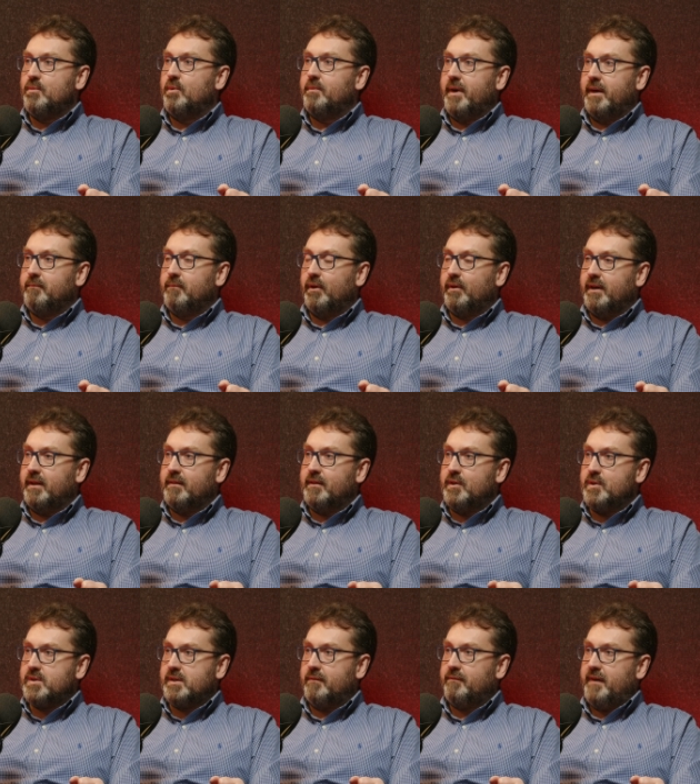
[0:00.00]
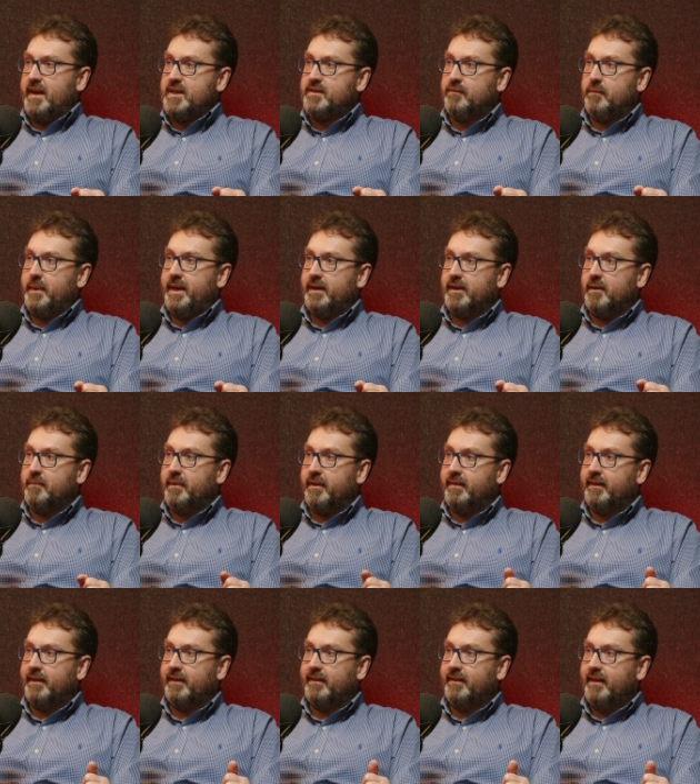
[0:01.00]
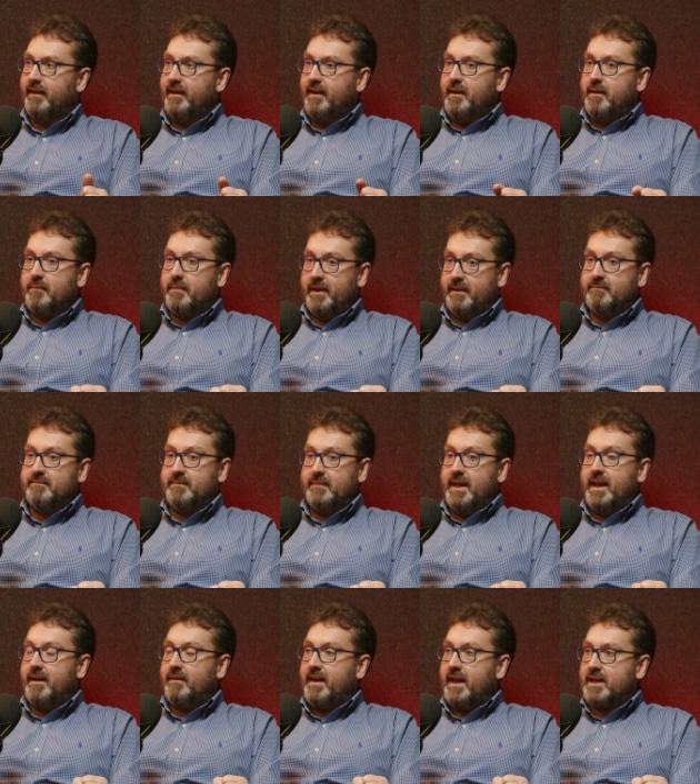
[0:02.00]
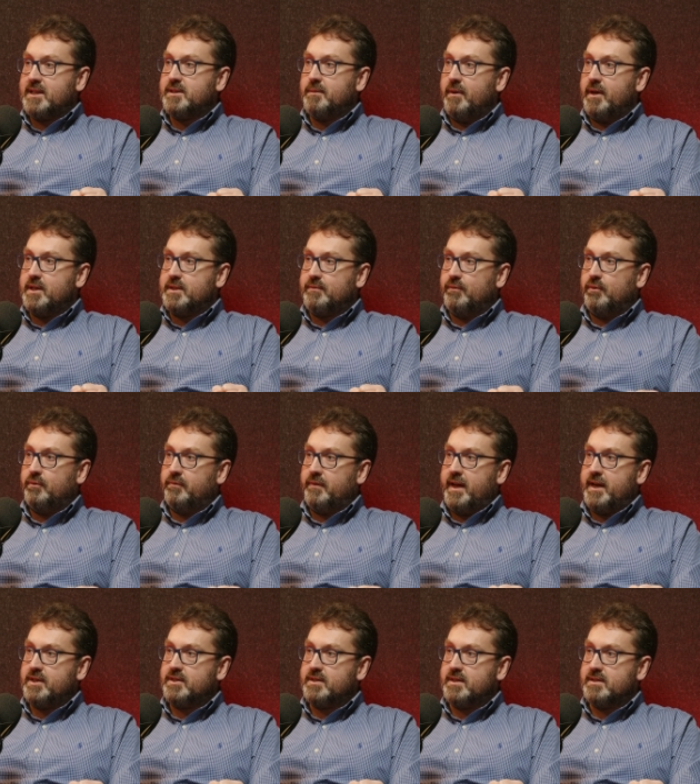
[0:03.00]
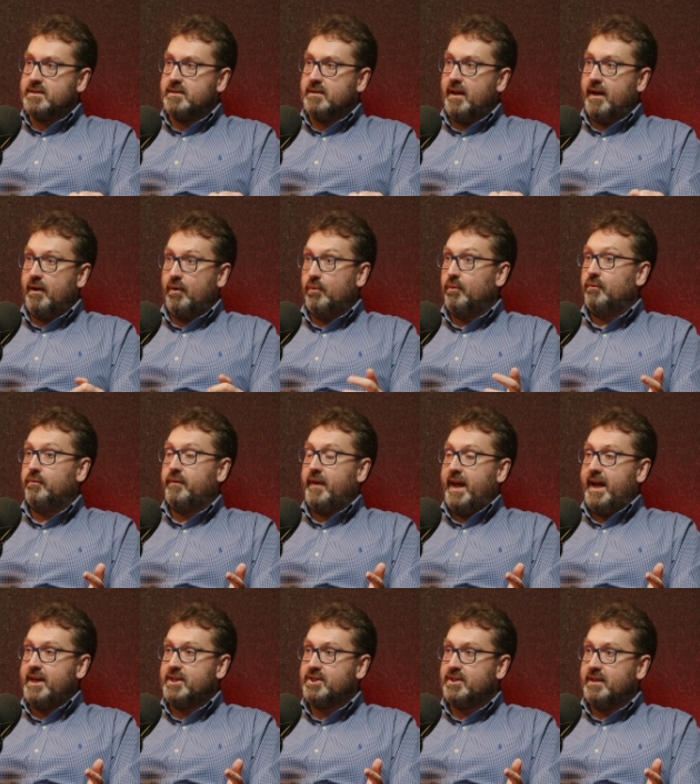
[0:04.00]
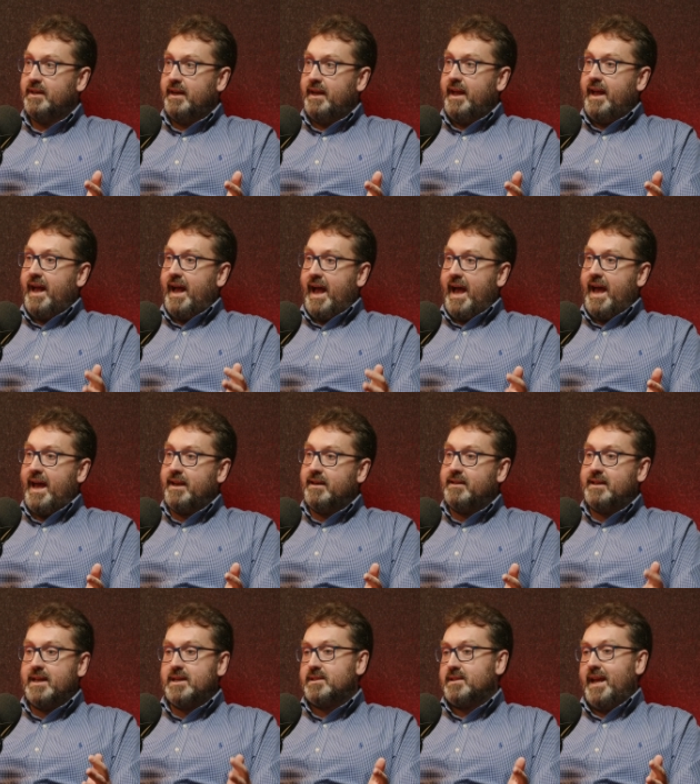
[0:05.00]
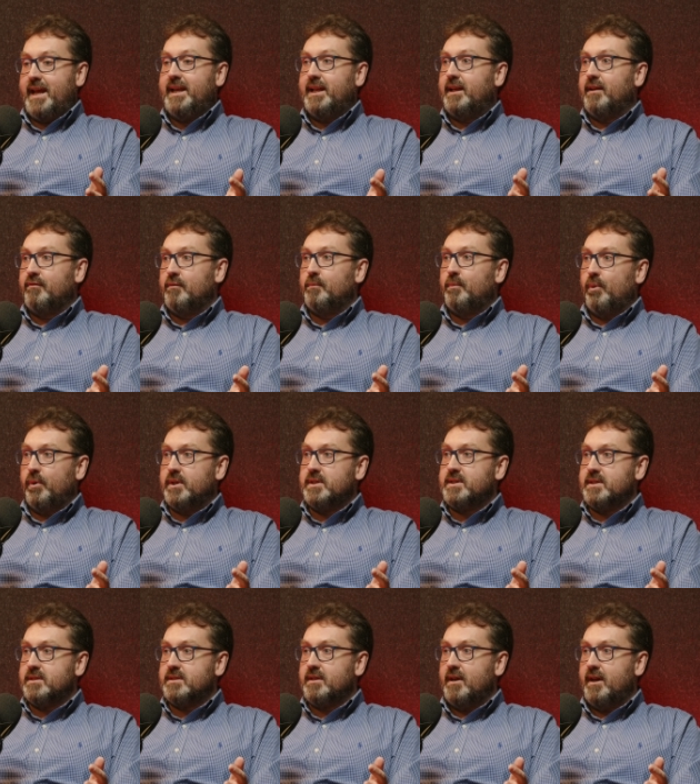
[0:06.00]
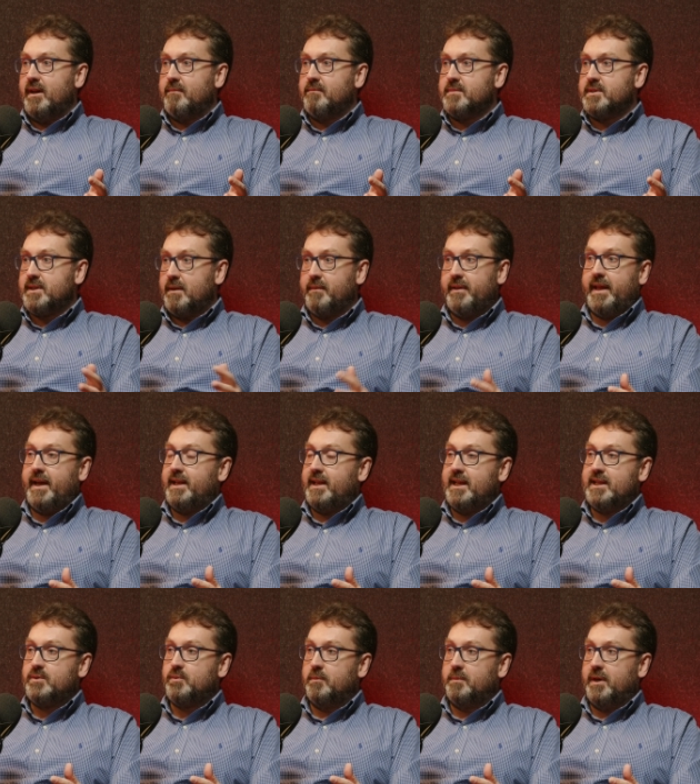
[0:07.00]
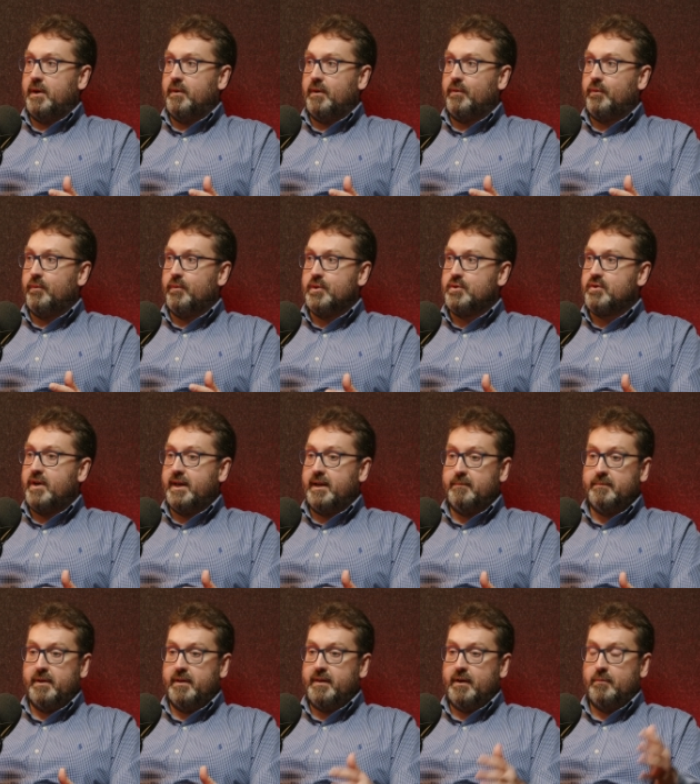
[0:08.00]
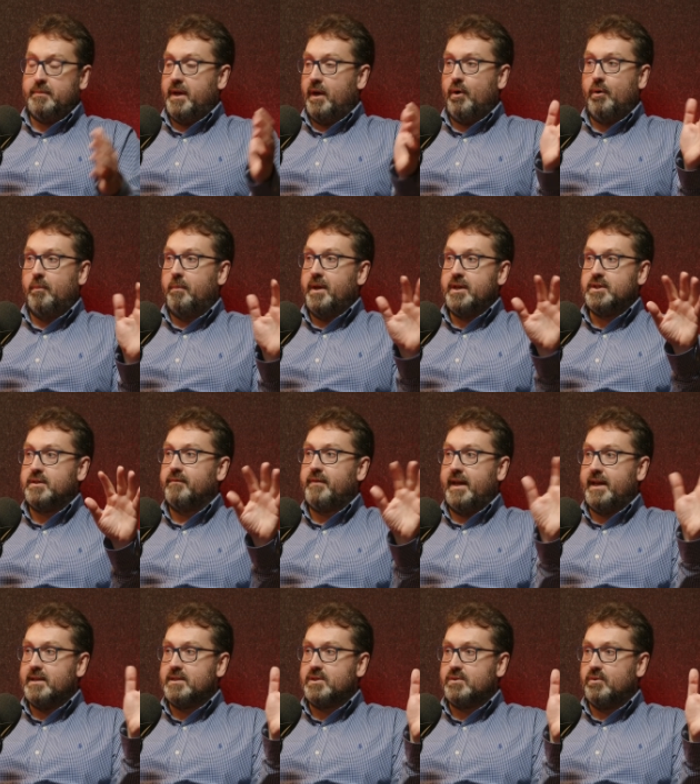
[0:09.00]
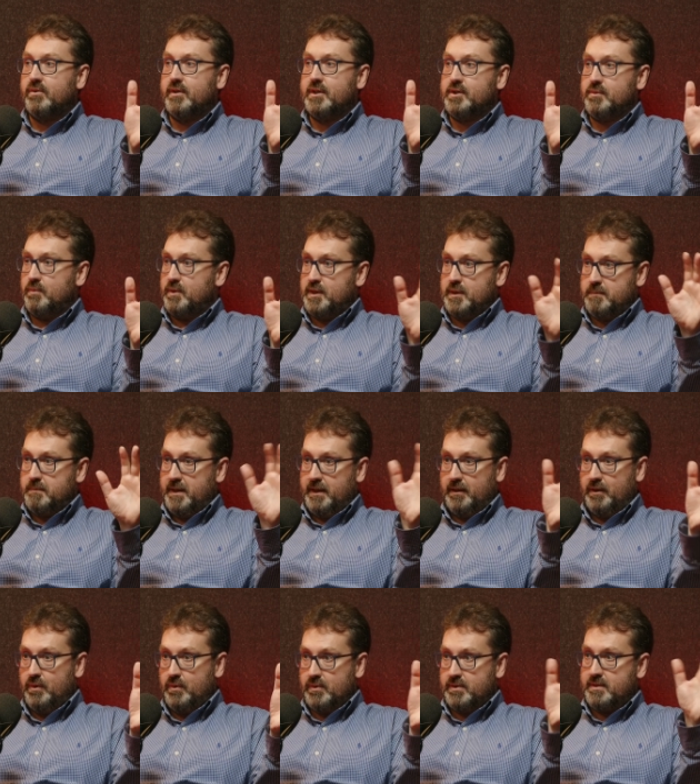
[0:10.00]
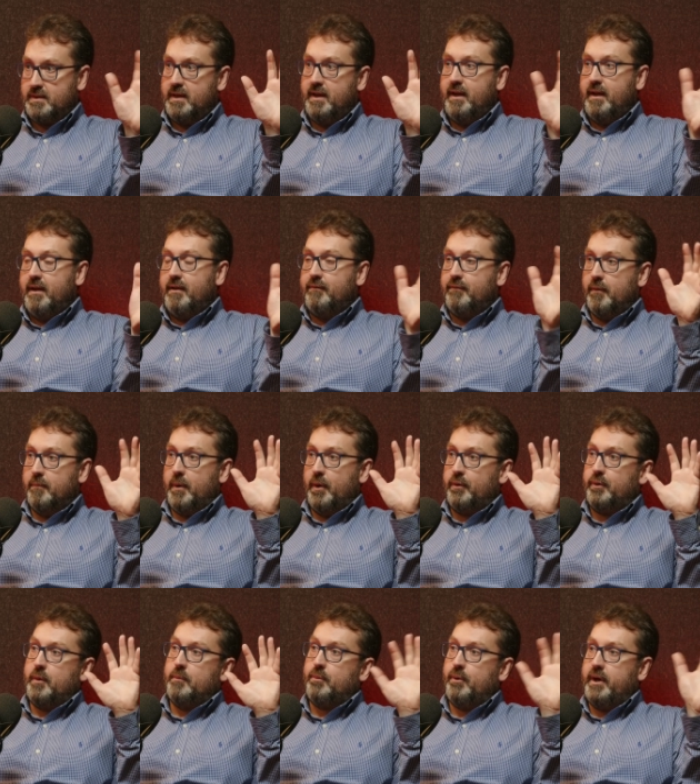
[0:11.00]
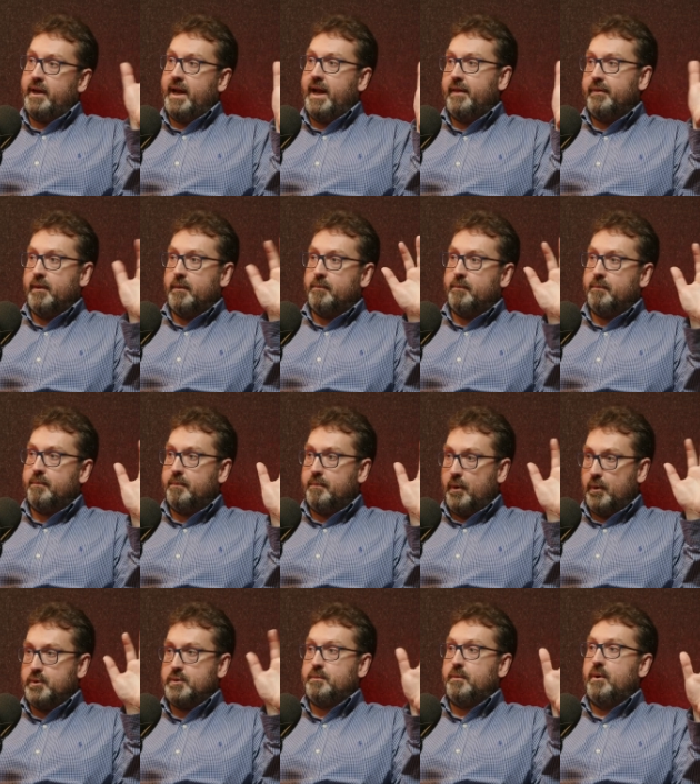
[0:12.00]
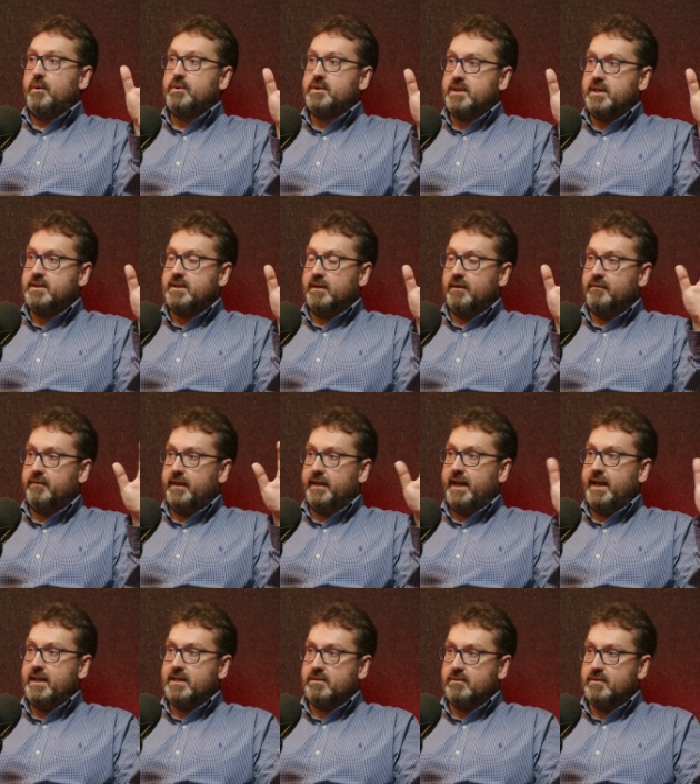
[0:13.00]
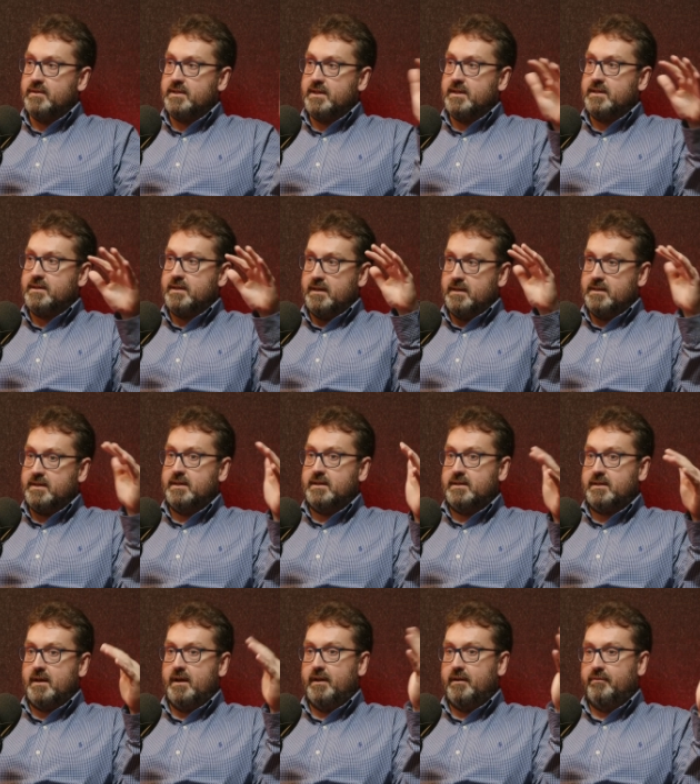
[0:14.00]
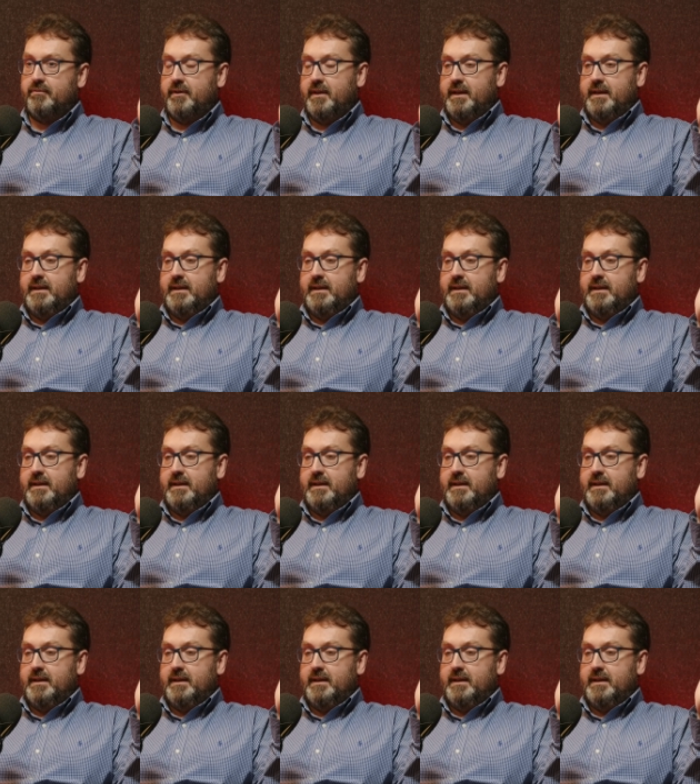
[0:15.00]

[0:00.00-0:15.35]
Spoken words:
more mind-boggling than using Flash for backup, I think. Yeah. But yeah, exabytes of all flash. And yes, at any given point in time, some of that data will be going through the training, but there'll be a whole bunch of that storage which is being used for both the pre and the post-processing of the data as it's kind of